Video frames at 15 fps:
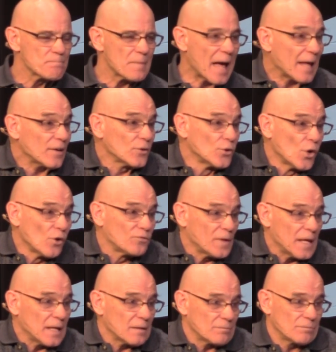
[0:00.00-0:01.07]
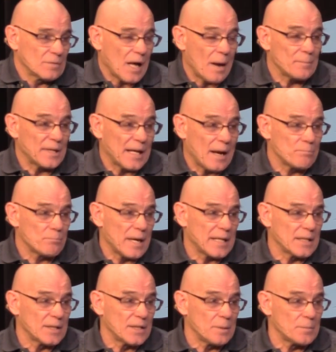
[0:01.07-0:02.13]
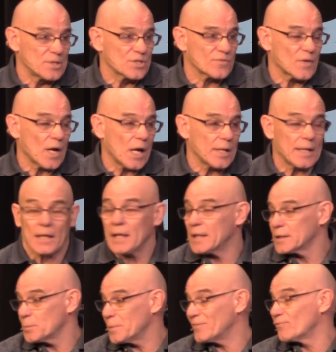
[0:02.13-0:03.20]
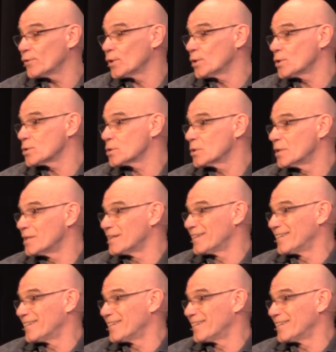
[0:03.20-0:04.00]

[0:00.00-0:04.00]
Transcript: Now, I don't know if He, I mean, I'm made in the image of God. I like to be first.